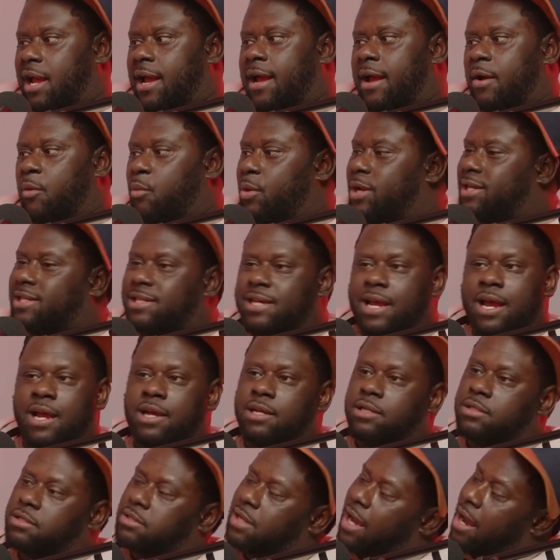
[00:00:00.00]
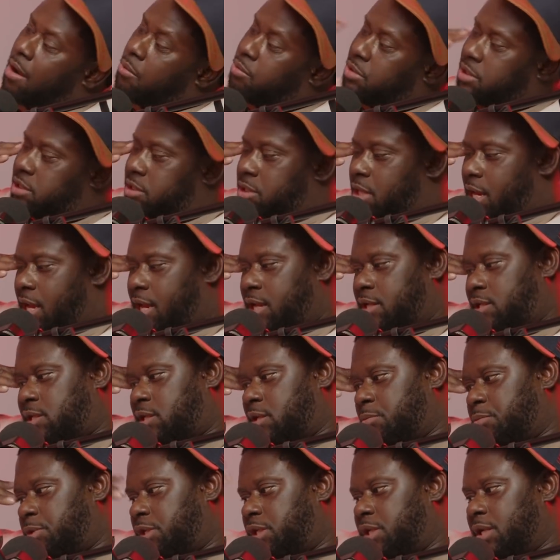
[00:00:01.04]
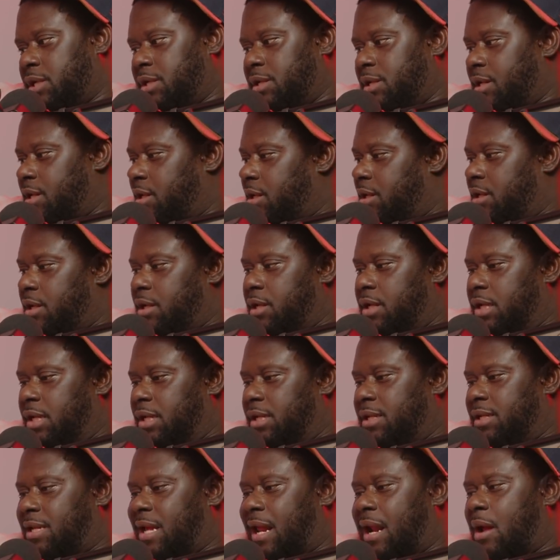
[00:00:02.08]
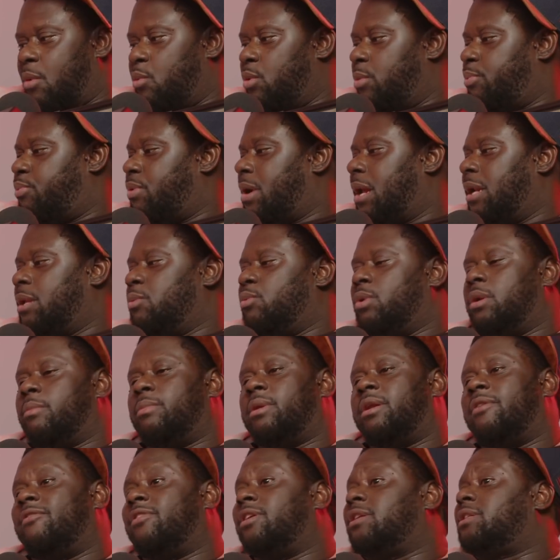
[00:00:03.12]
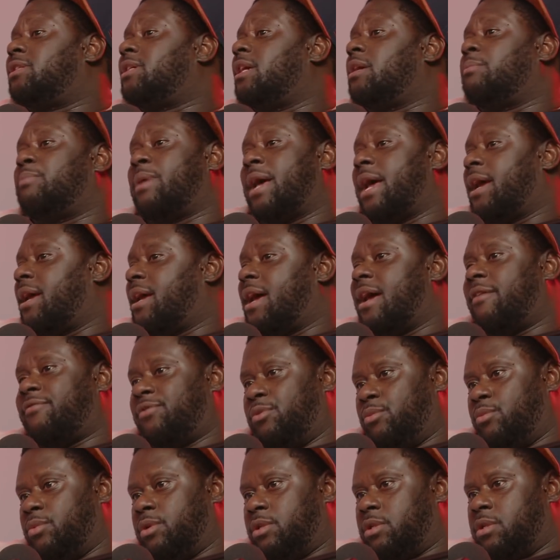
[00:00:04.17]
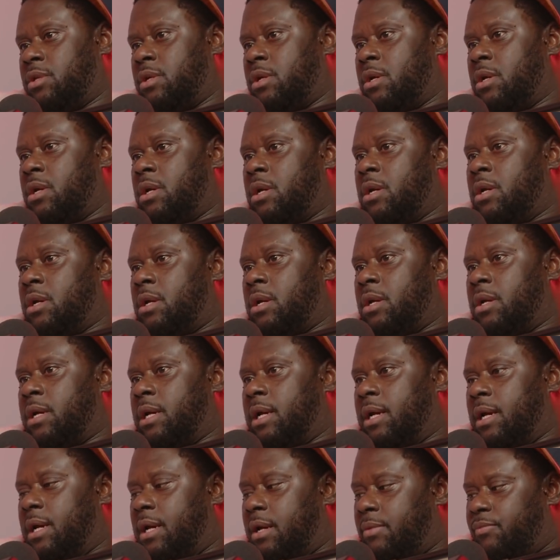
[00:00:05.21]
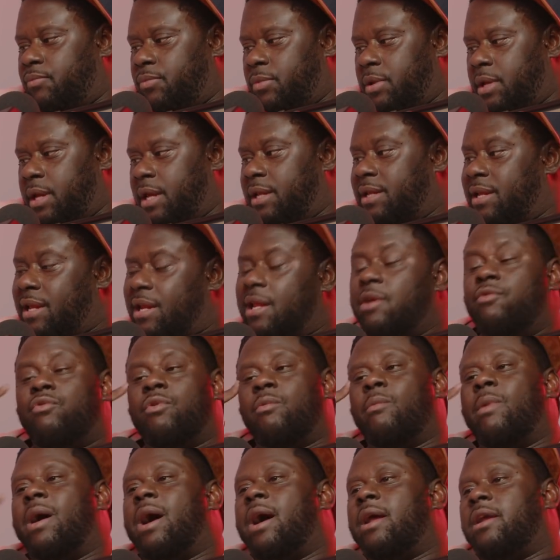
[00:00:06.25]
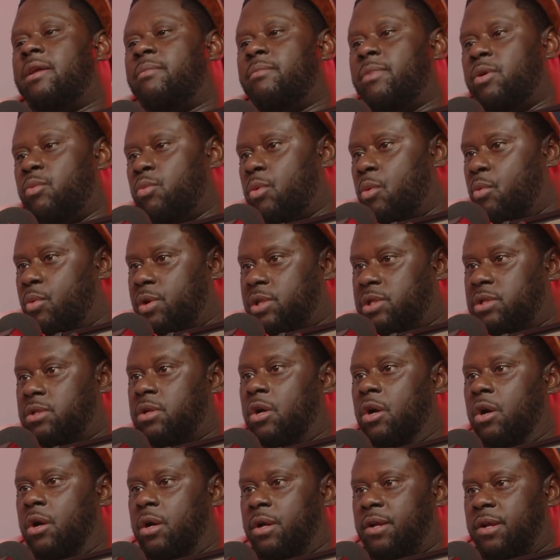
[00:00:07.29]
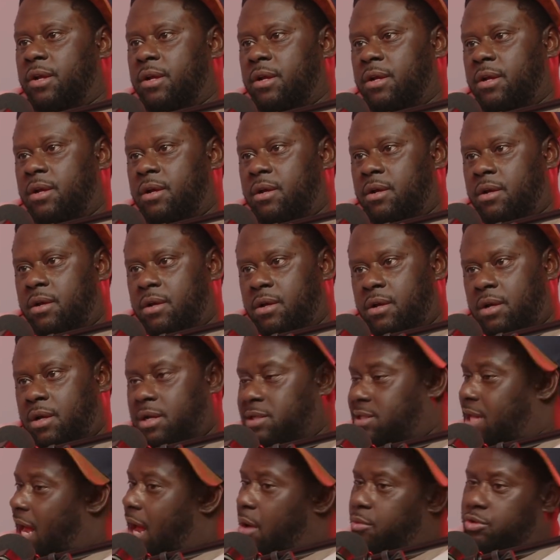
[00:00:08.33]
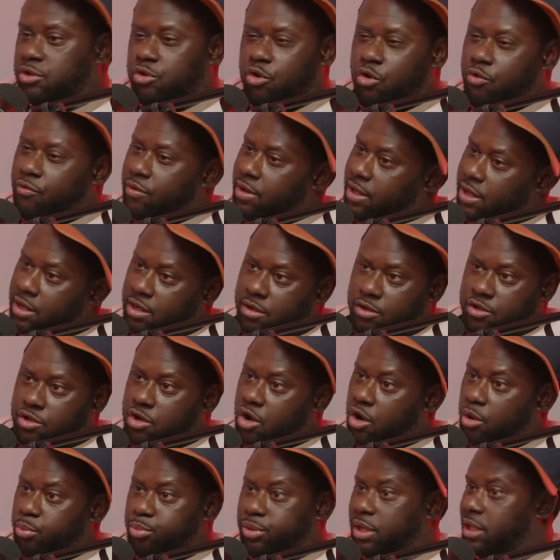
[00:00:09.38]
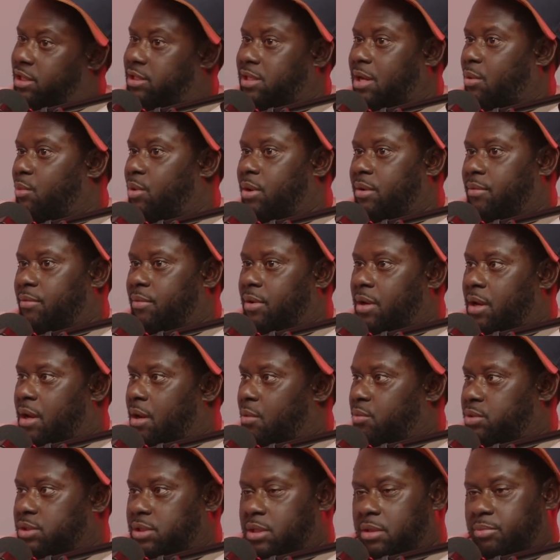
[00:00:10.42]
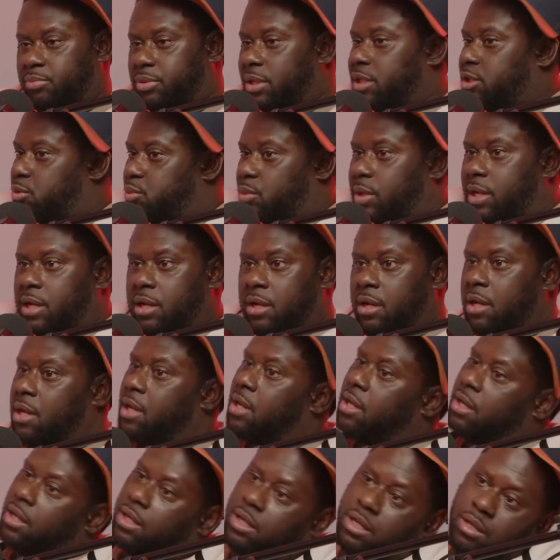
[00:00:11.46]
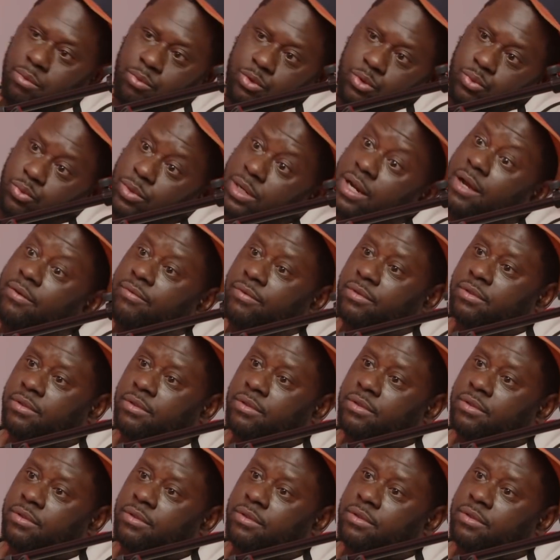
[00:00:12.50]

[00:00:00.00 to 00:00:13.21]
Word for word: we saying I was saying some shit that I would probably wouldn't have been able to take back afterwards. And then he reminded me where we stood. Cause I was already in a dark place. I wasn't I was in a place where it was whatever.